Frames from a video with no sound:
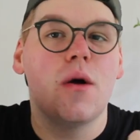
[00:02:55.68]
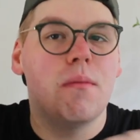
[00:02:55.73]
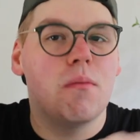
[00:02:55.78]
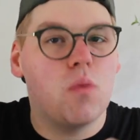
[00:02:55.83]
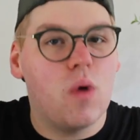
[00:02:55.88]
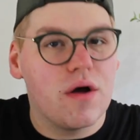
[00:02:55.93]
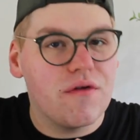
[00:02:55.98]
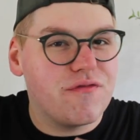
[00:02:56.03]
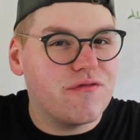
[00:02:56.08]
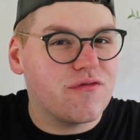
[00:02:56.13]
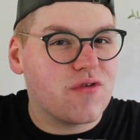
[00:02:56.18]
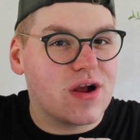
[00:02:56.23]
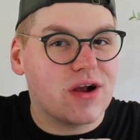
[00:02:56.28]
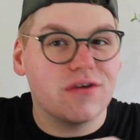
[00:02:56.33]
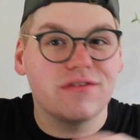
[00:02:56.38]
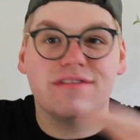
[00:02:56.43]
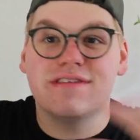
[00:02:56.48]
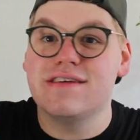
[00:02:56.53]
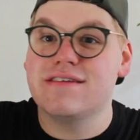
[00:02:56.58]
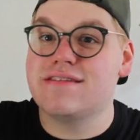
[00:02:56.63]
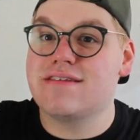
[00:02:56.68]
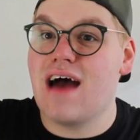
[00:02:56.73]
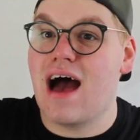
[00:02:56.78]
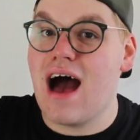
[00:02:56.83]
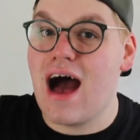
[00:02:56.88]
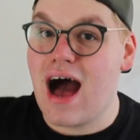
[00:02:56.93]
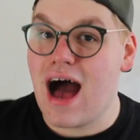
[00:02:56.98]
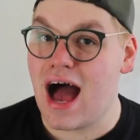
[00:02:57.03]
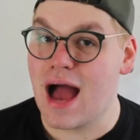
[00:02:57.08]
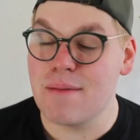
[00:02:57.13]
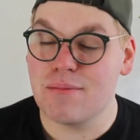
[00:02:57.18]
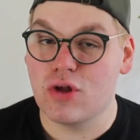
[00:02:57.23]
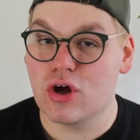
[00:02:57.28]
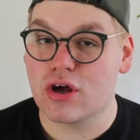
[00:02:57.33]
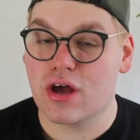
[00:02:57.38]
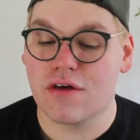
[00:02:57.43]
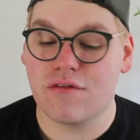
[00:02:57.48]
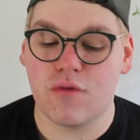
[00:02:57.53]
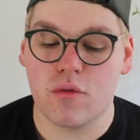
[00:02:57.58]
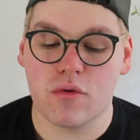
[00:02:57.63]
what fragrances I'm
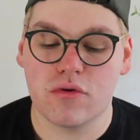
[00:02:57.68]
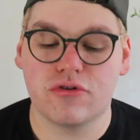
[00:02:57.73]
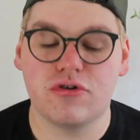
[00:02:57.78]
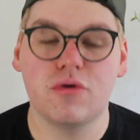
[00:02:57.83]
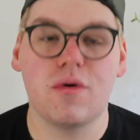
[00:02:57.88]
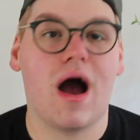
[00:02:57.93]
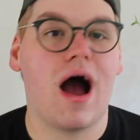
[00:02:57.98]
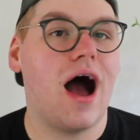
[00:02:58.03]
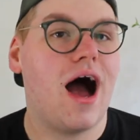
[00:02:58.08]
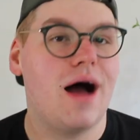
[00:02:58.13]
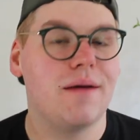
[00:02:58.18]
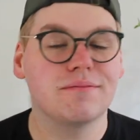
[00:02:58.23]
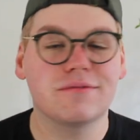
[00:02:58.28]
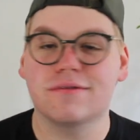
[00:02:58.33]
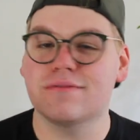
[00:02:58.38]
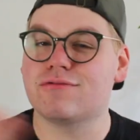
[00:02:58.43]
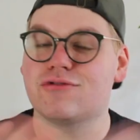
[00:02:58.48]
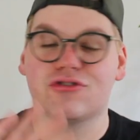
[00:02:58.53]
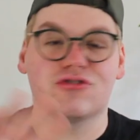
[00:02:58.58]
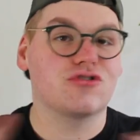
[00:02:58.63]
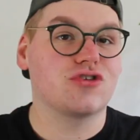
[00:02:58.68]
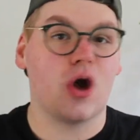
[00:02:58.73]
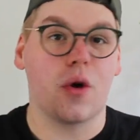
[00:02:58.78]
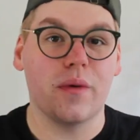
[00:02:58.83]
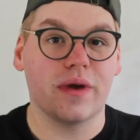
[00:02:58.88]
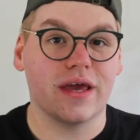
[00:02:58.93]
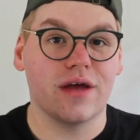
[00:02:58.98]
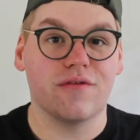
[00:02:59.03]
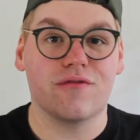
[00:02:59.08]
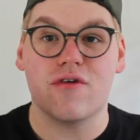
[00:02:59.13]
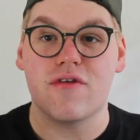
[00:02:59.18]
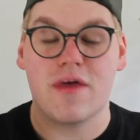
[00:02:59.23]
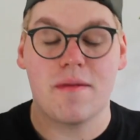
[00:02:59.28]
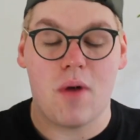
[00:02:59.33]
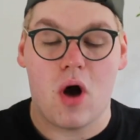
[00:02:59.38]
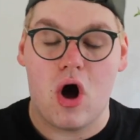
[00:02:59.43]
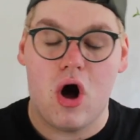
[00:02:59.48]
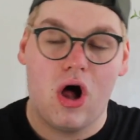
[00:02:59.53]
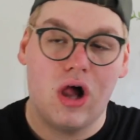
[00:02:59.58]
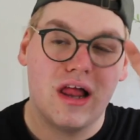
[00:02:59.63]
looking forward to. I'm just going in for
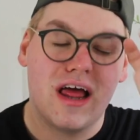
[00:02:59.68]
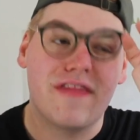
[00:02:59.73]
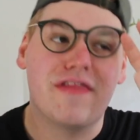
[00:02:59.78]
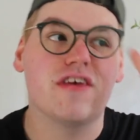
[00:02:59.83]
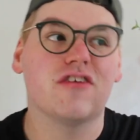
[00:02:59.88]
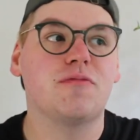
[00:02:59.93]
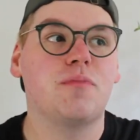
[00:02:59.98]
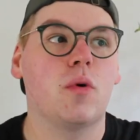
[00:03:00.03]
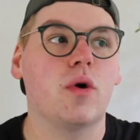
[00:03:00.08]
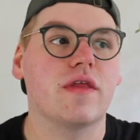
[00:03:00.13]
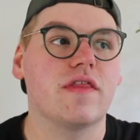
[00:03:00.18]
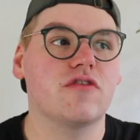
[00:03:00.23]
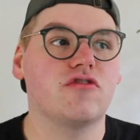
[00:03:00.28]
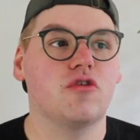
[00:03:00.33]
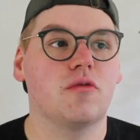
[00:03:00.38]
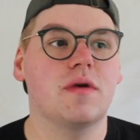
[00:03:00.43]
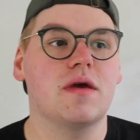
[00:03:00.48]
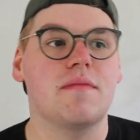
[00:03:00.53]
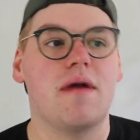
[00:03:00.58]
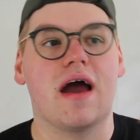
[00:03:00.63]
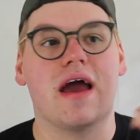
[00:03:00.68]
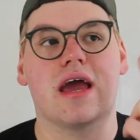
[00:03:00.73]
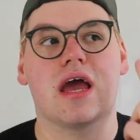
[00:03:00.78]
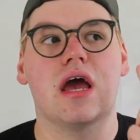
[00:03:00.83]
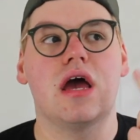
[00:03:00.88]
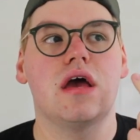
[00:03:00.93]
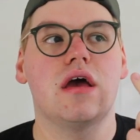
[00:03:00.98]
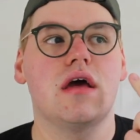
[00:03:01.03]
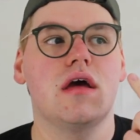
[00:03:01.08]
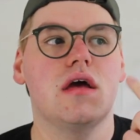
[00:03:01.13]
them all. At this point, this will be my